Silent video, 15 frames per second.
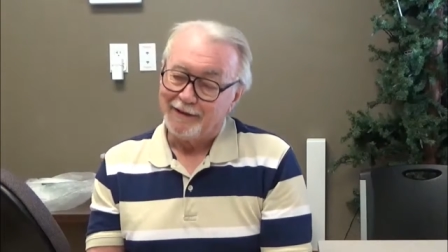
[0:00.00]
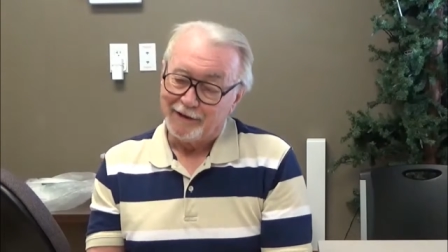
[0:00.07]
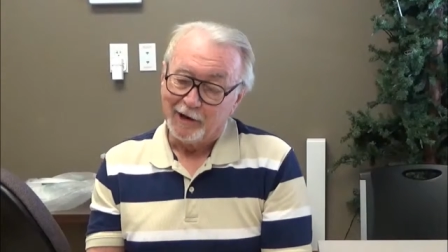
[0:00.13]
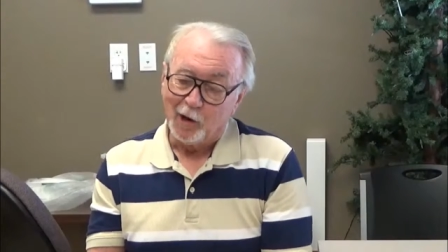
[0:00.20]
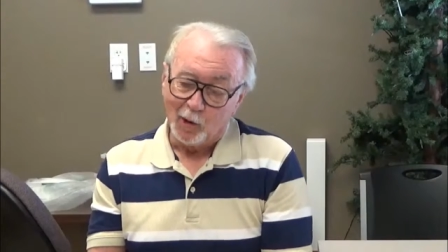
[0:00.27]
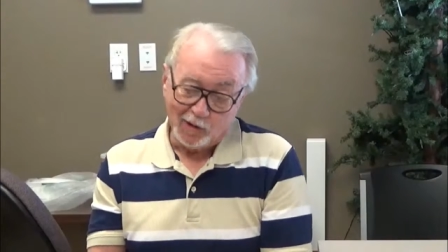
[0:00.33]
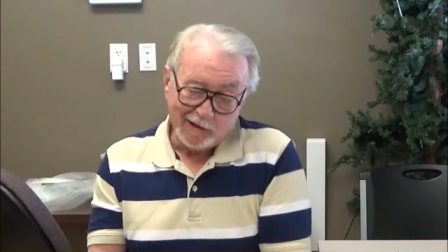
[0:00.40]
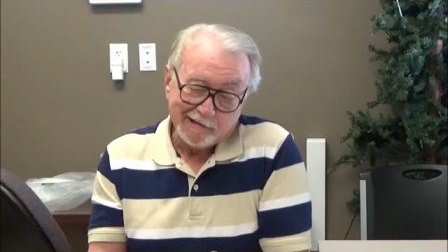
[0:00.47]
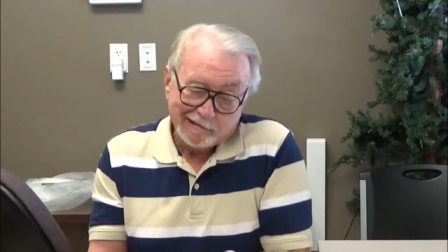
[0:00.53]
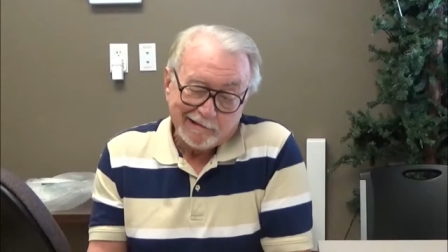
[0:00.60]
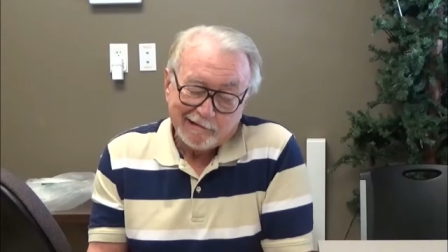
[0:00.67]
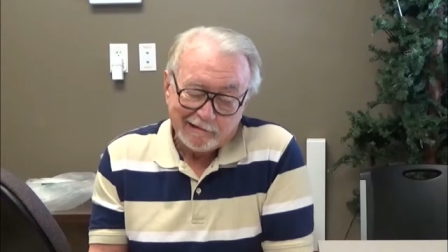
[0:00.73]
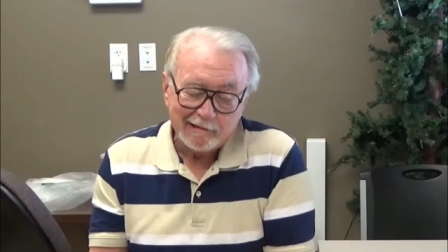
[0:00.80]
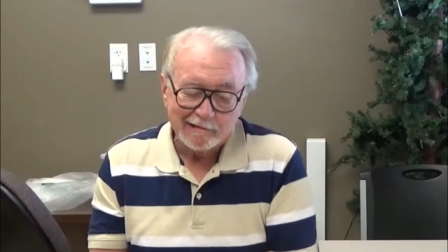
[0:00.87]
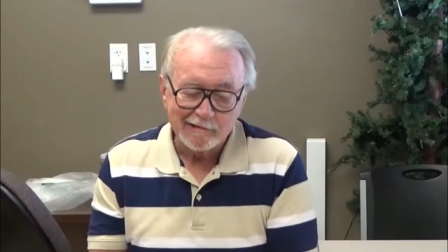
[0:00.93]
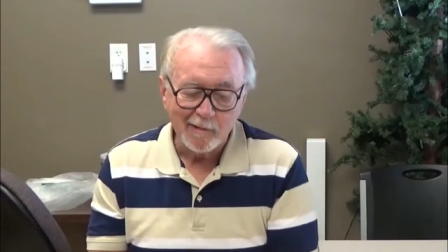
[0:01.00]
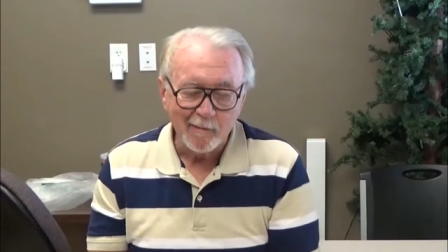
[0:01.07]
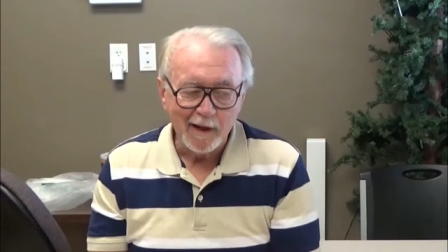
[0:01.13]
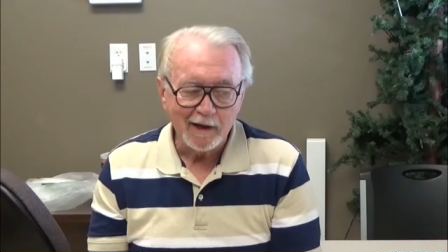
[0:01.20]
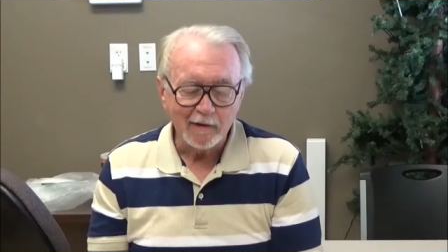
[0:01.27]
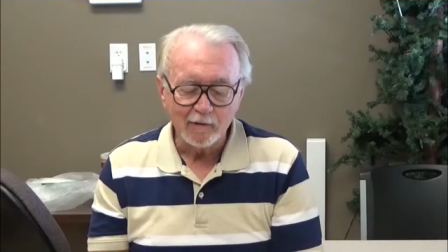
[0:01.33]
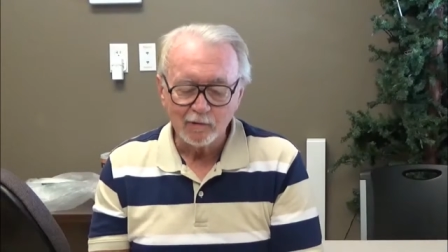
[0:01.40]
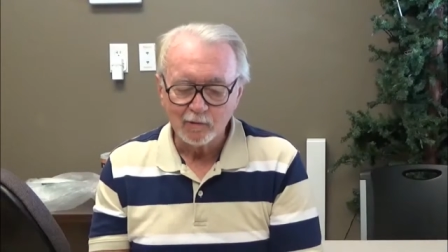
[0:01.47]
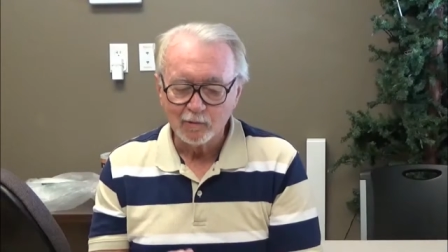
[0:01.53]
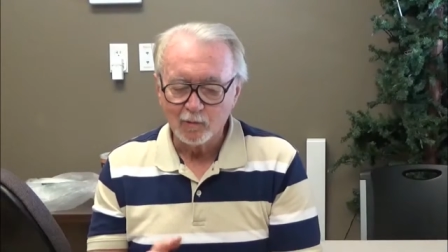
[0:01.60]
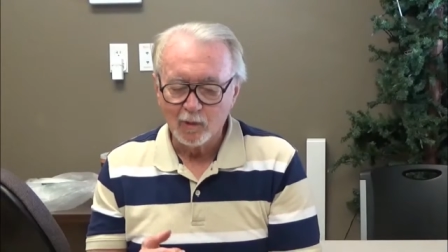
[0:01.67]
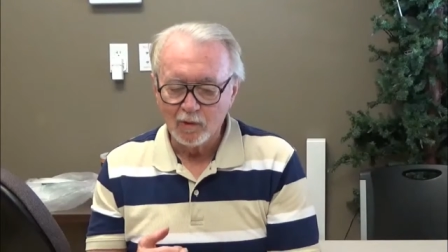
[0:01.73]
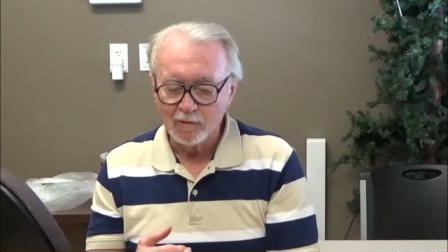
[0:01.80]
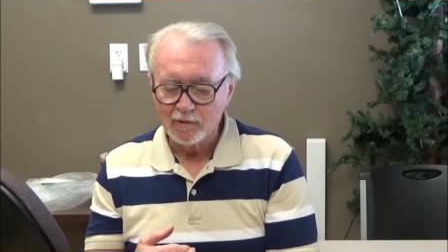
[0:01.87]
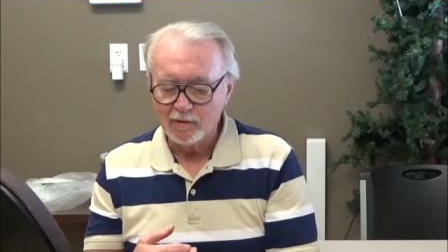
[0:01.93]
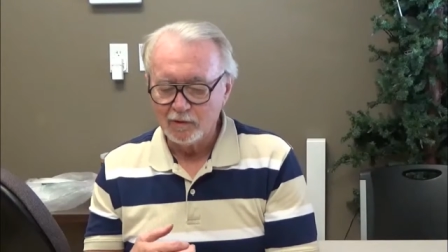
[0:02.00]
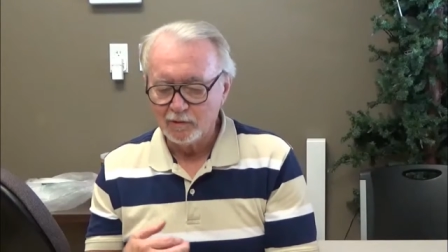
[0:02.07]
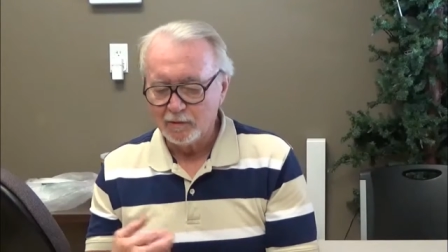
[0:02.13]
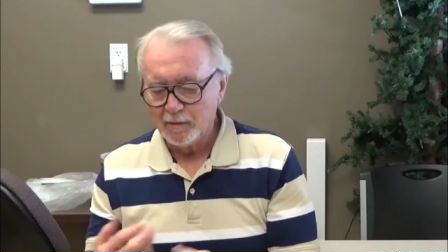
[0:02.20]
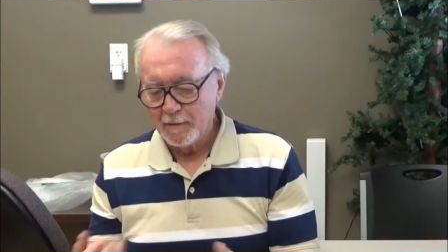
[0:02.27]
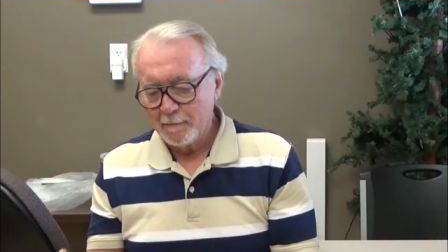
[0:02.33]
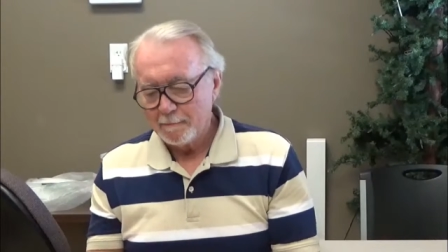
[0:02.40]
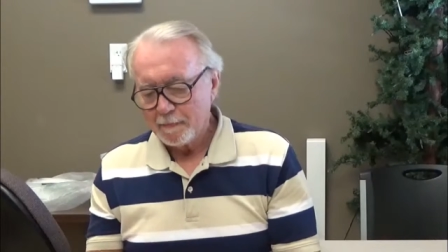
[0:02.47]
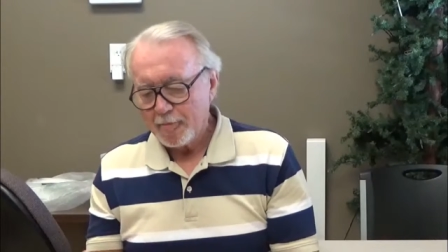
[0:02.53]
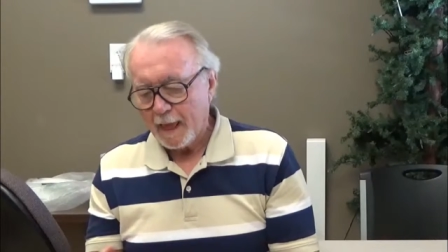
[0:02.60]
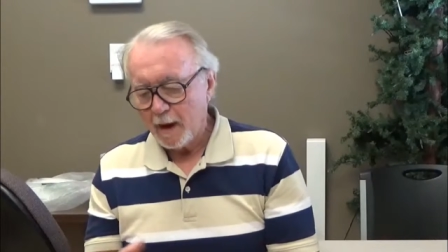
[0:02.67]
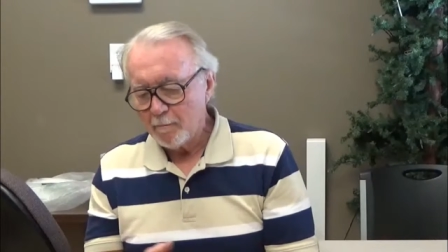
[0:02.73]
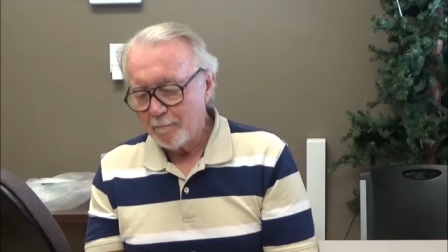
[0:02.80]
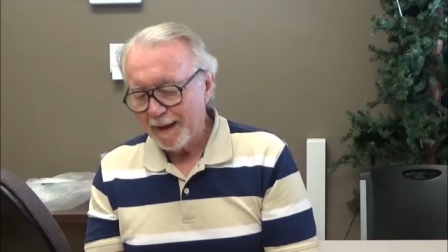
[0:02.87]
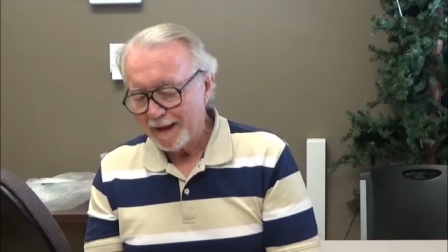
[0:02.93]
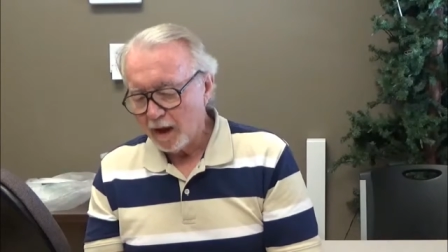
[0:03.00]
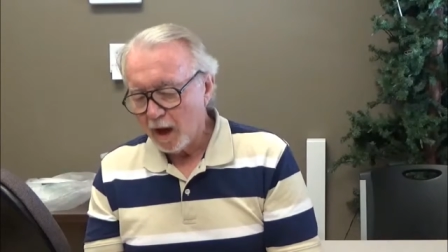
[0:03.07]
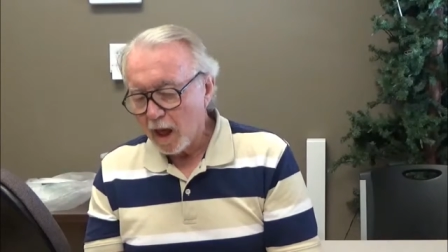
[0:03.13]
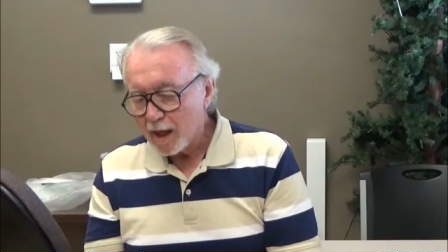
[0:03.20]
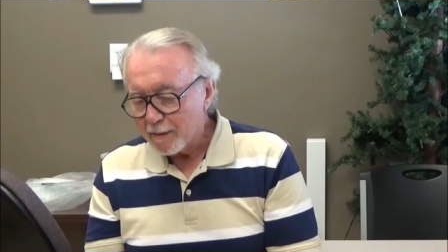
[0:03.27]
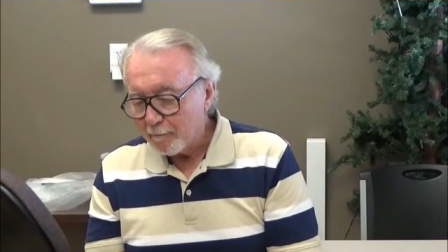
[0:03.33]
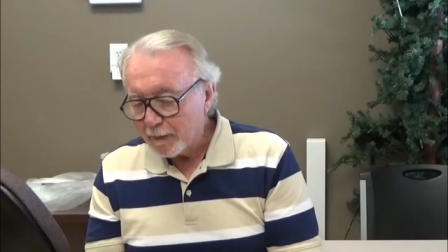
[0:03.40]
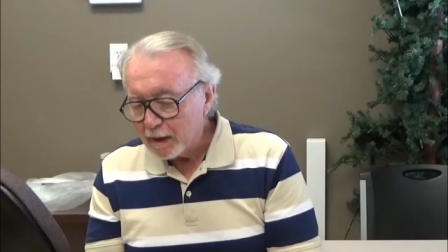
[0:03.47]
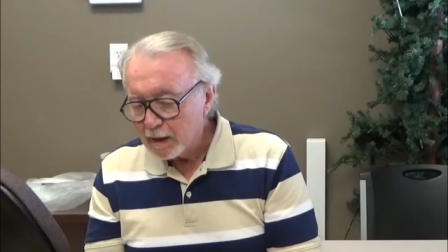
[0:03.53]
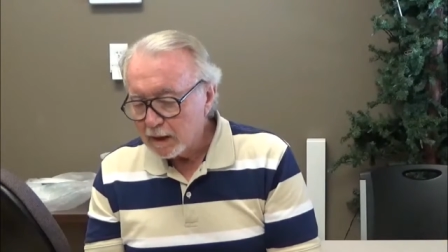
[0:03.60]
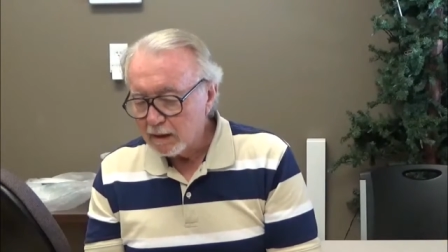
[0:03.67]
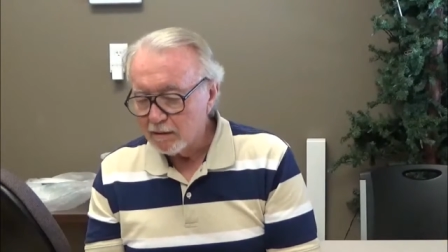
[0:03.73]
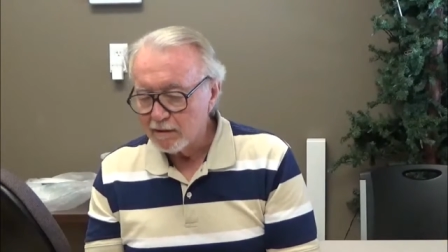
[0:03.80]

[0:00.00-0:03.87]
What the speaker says: is it somebody who's wanting to make a lot of money,